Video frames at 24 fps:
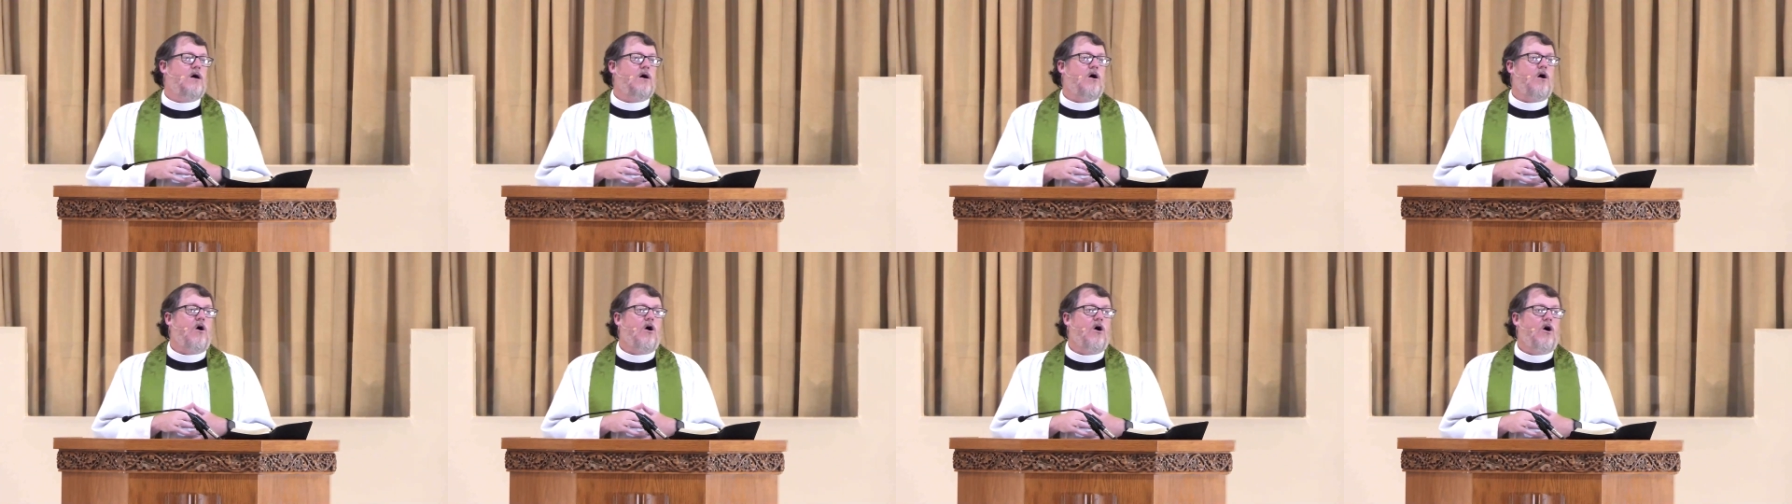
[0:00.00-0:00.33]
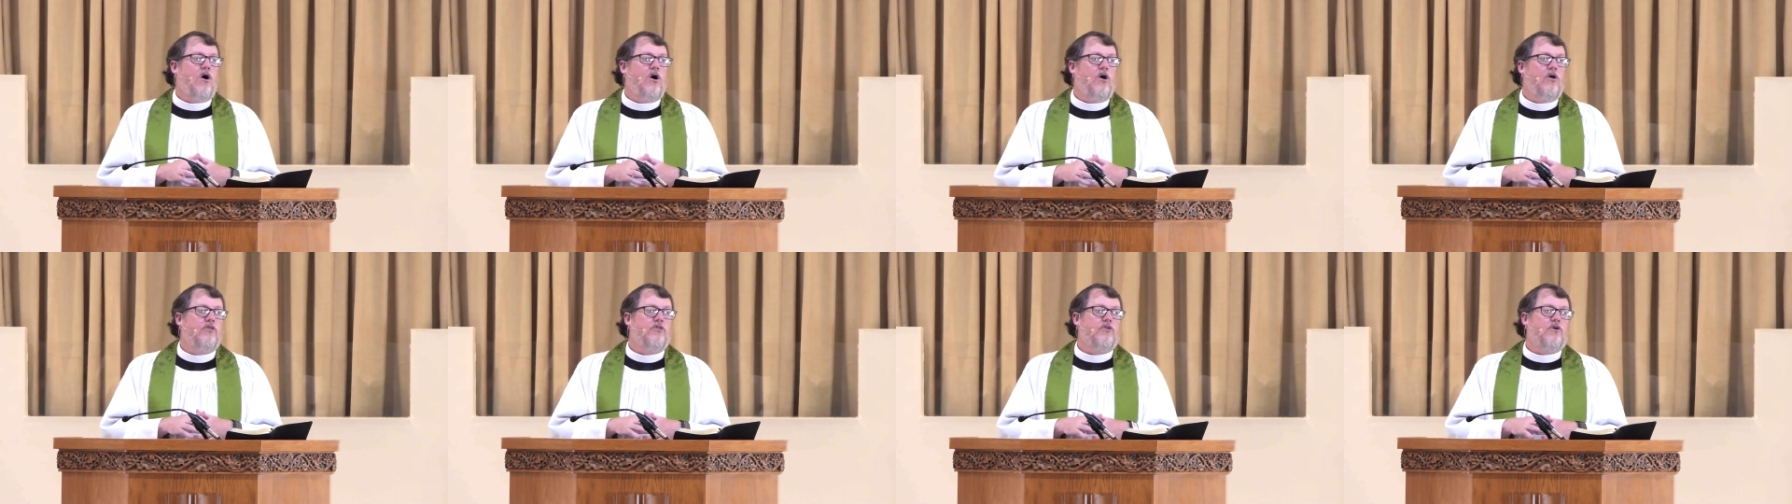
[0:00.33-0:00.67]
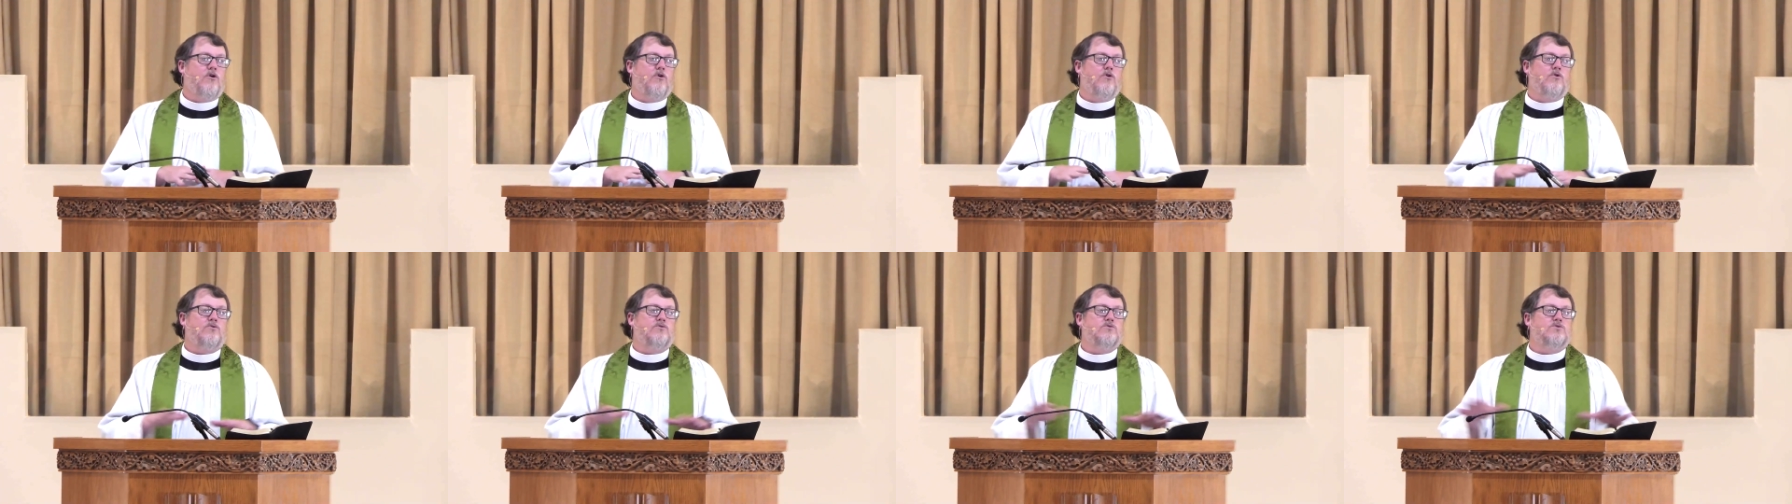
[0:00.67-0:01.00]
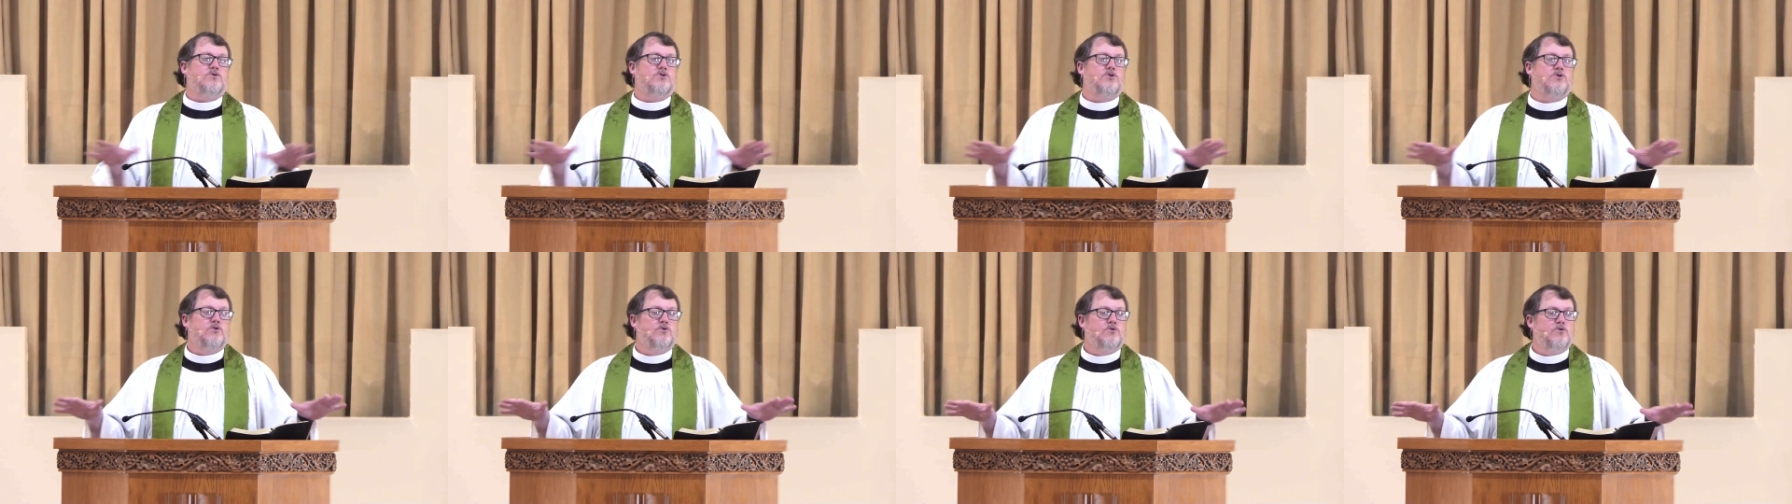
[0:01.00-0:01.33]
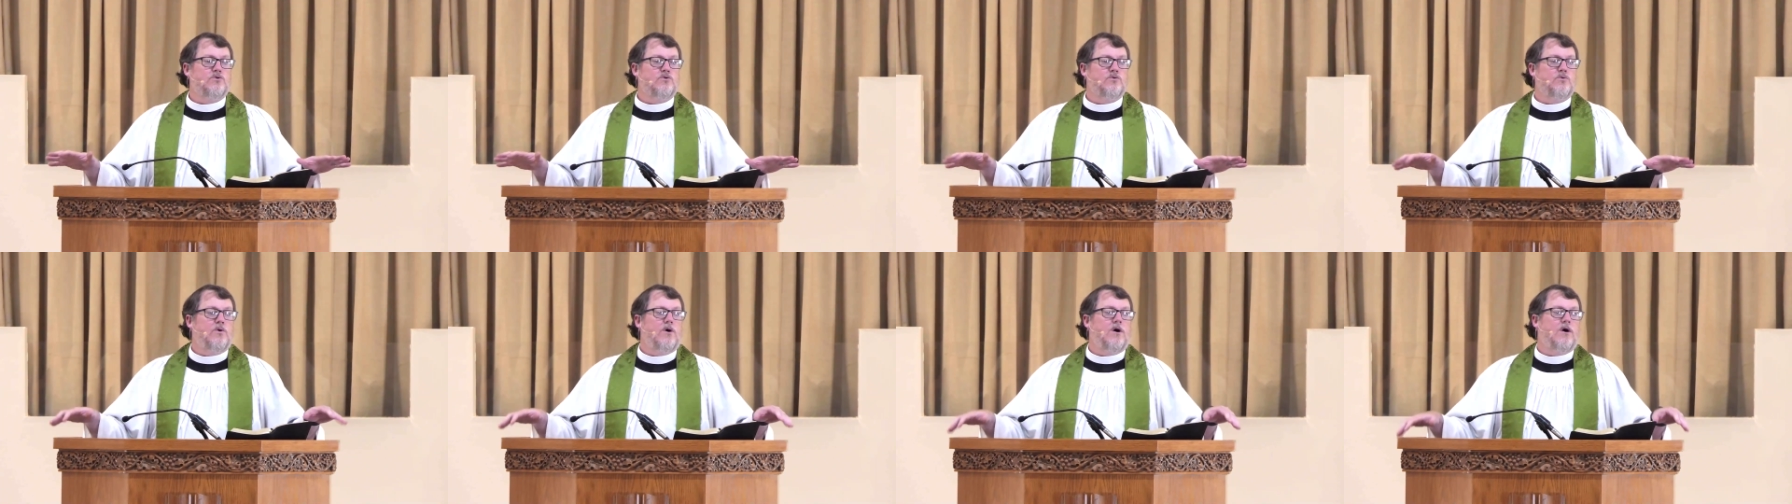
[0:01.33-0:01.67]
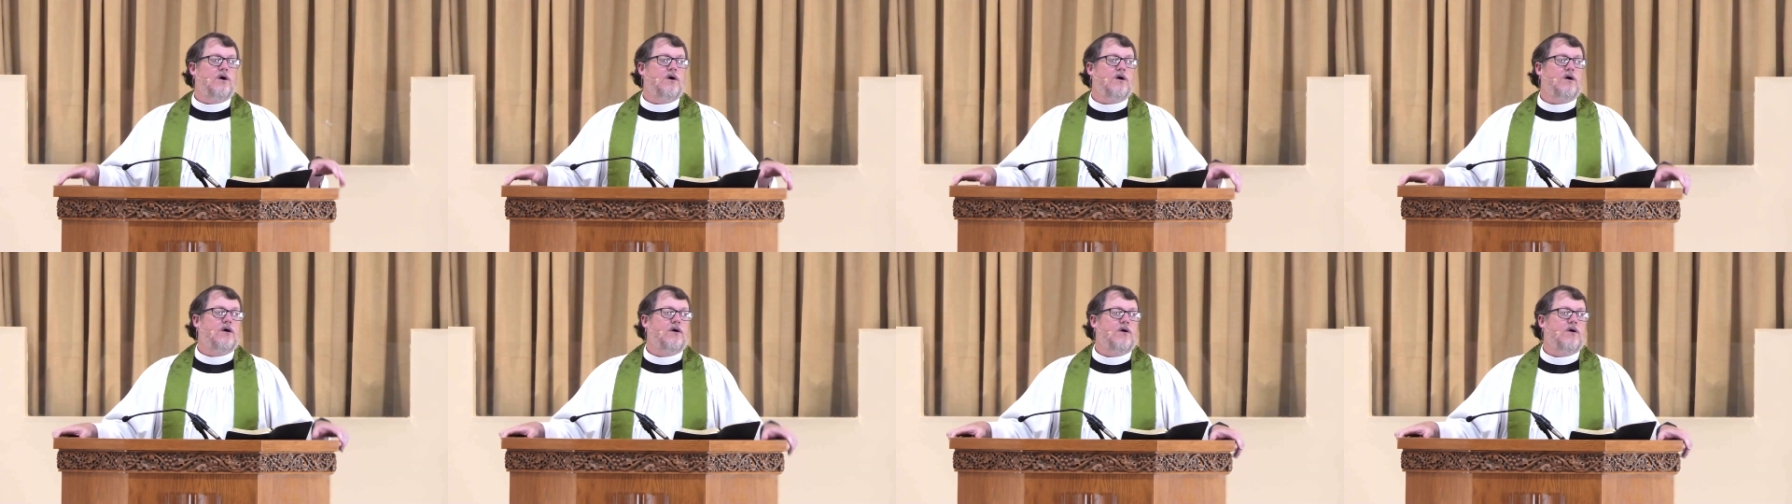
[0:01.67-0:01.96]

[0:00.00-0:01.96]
all those who are,